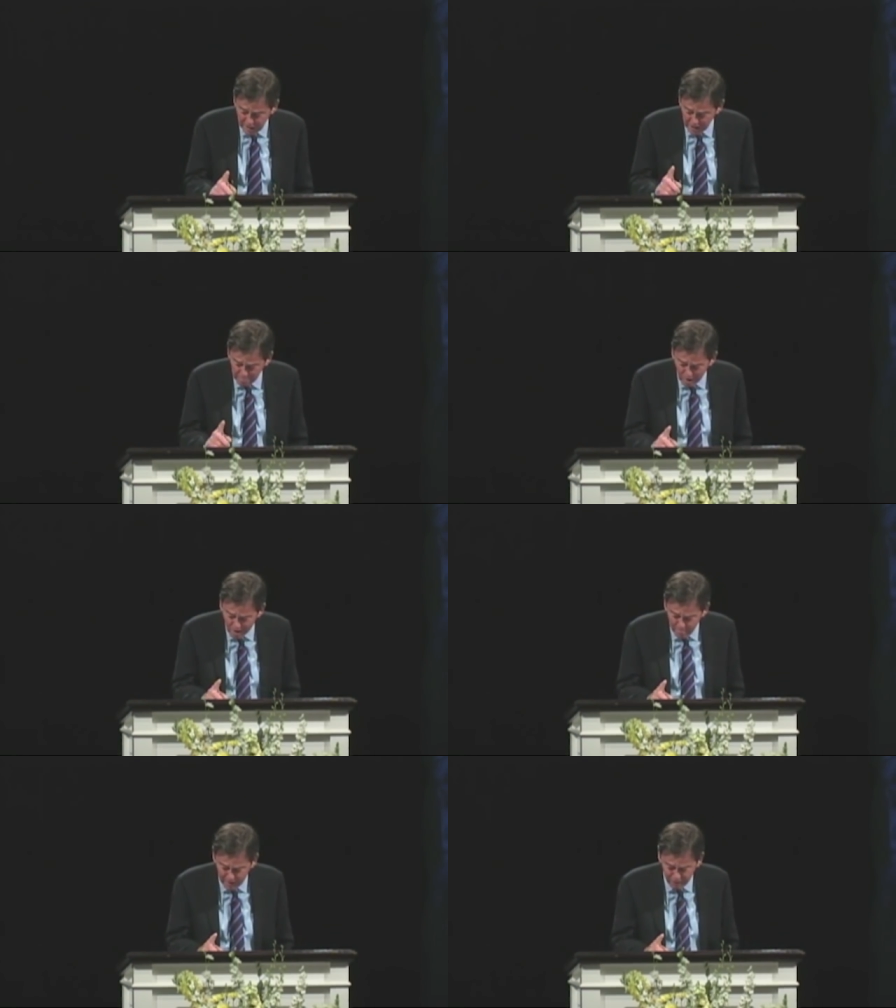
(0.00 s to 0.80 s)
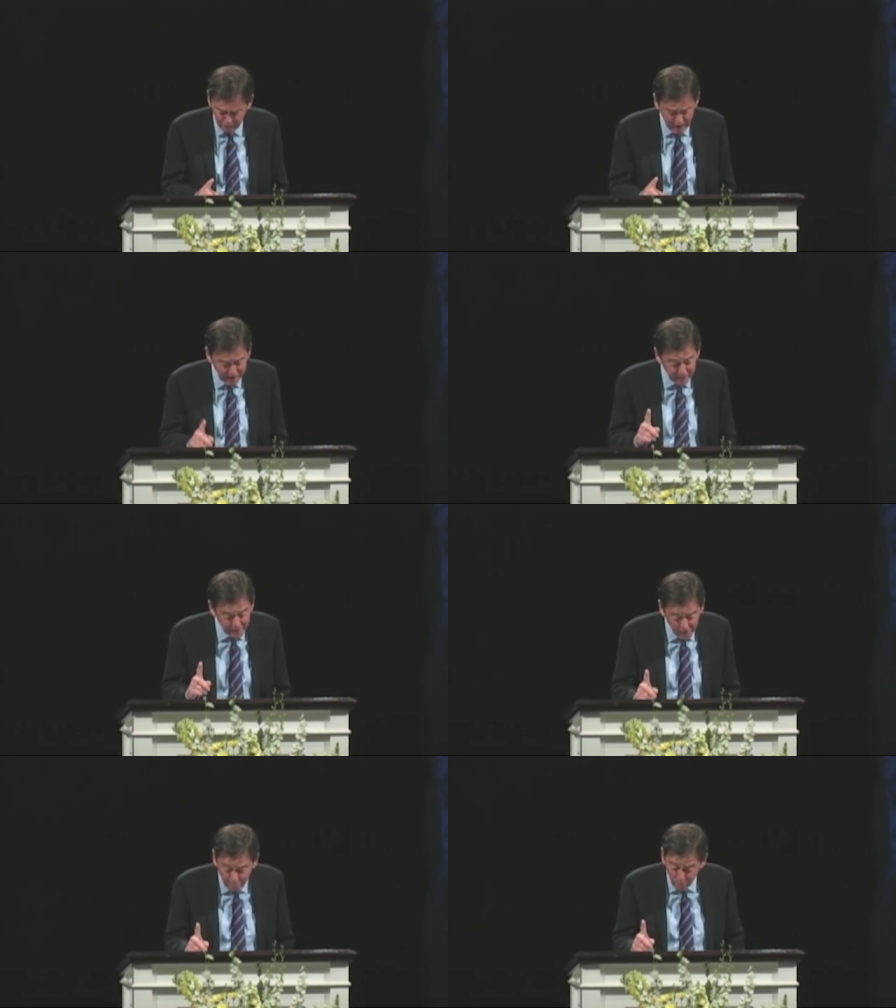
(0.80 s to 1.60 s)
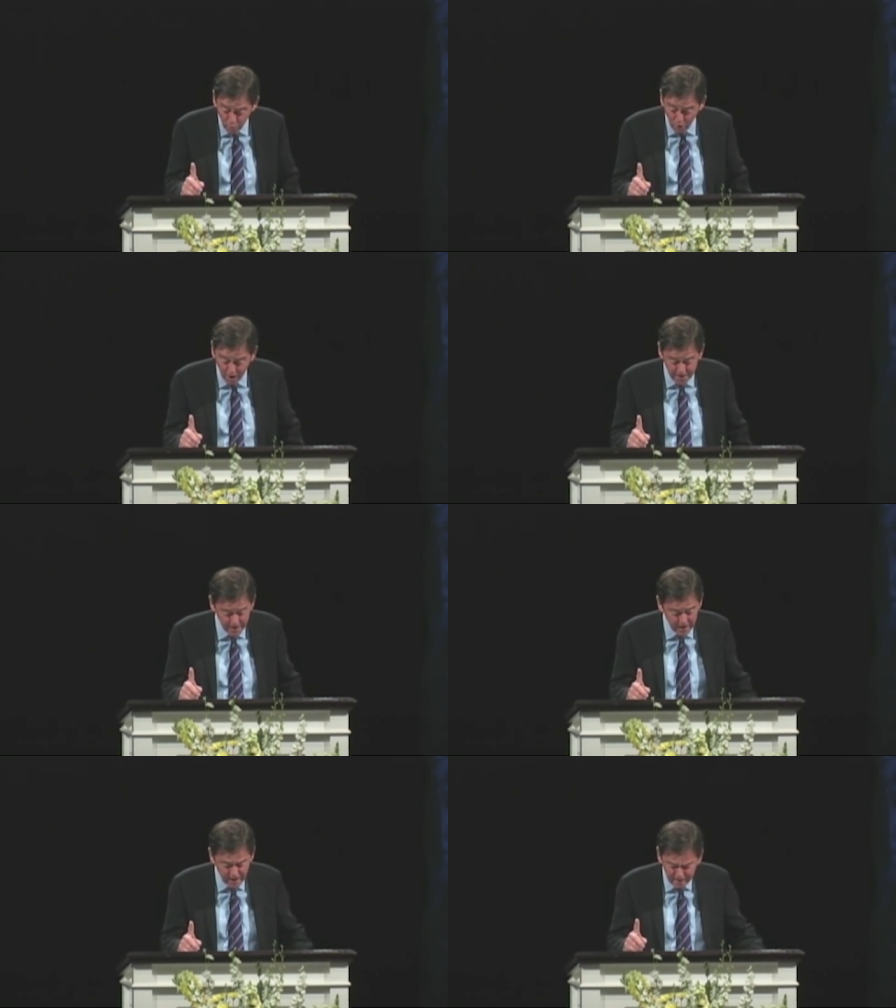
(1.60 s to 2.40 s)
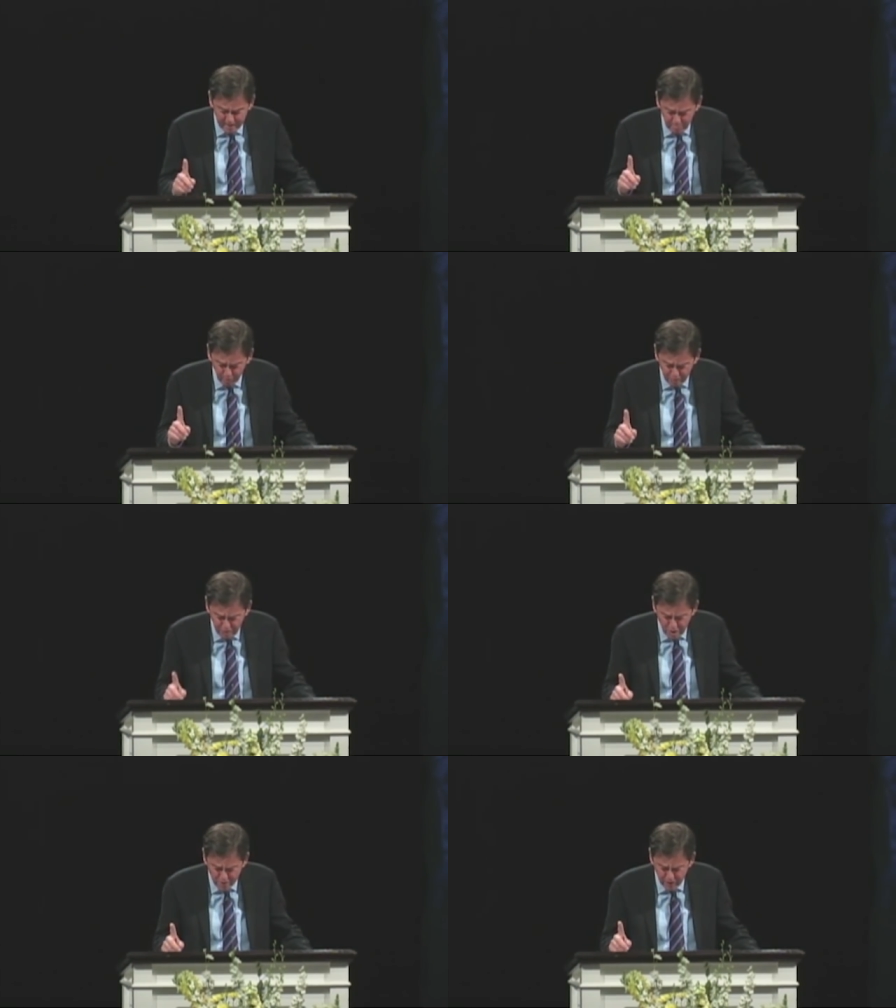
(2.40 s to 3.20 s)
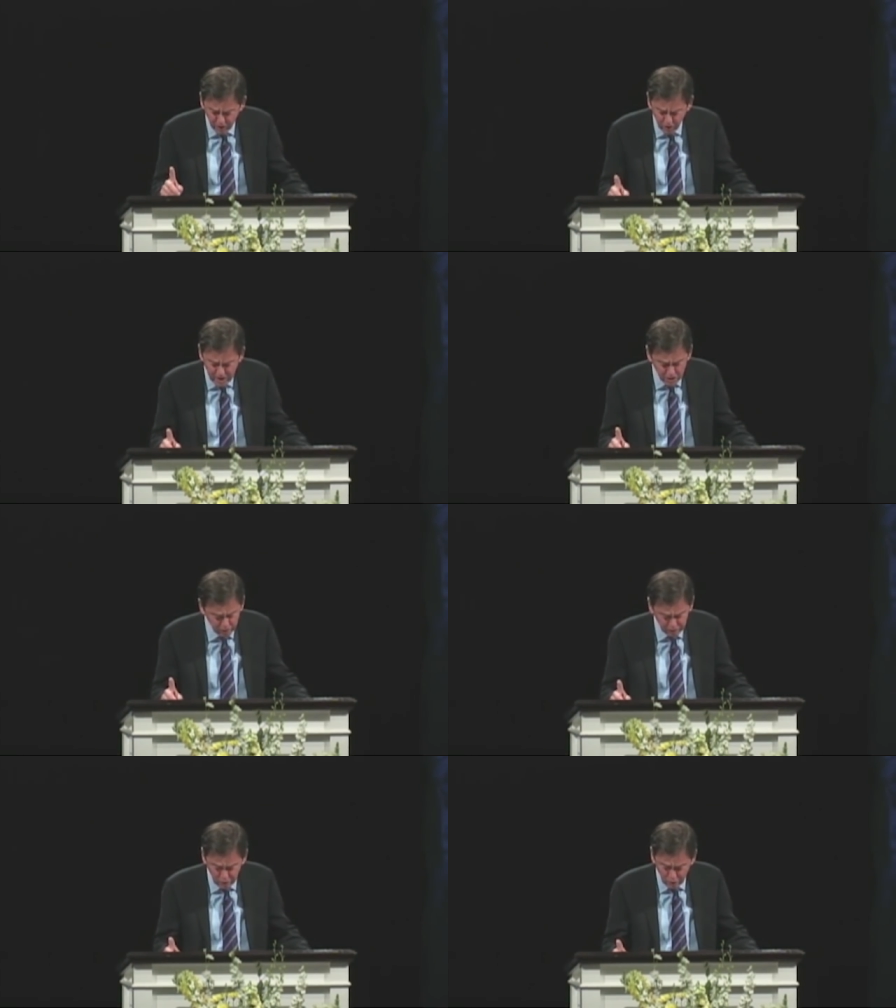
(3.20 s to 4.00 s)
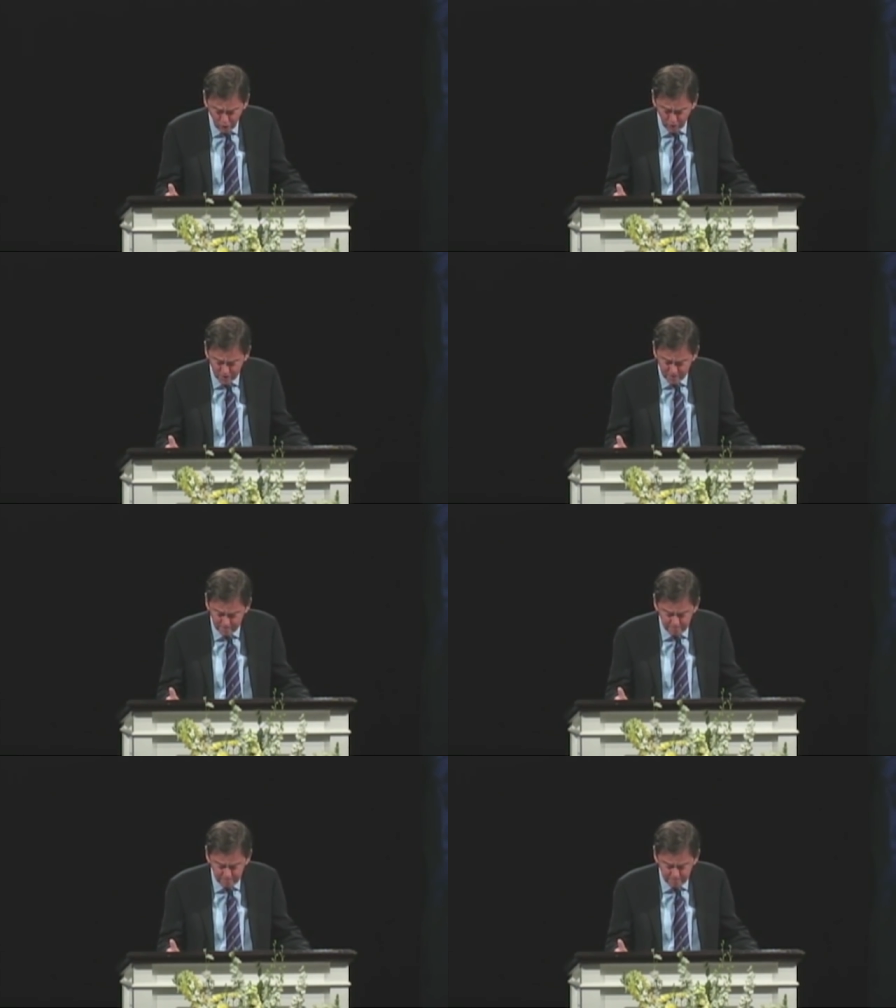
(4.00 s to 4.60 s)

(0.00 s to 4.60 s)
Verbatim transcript: is marked by the fact that, number one, they pervert the grace of God